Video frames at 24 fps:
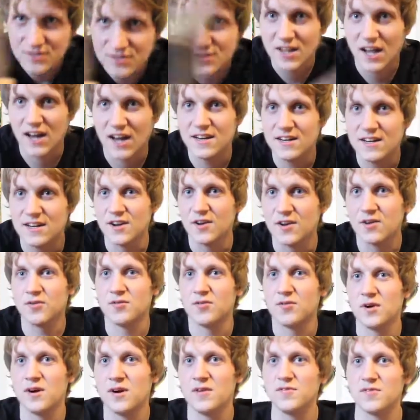is kind of near
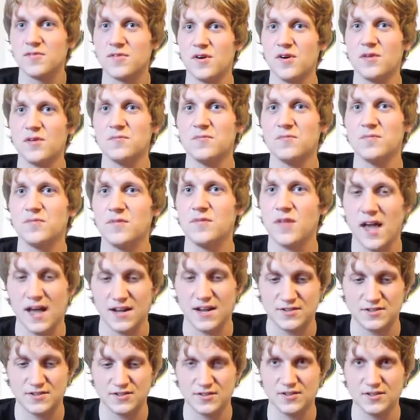where I'm from,
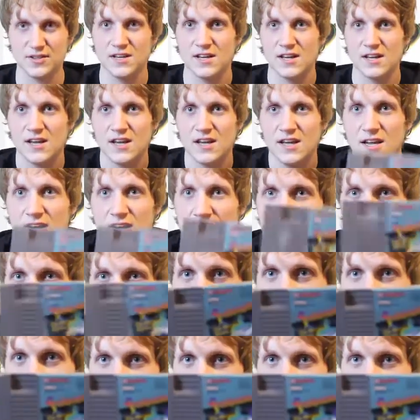actually. You know,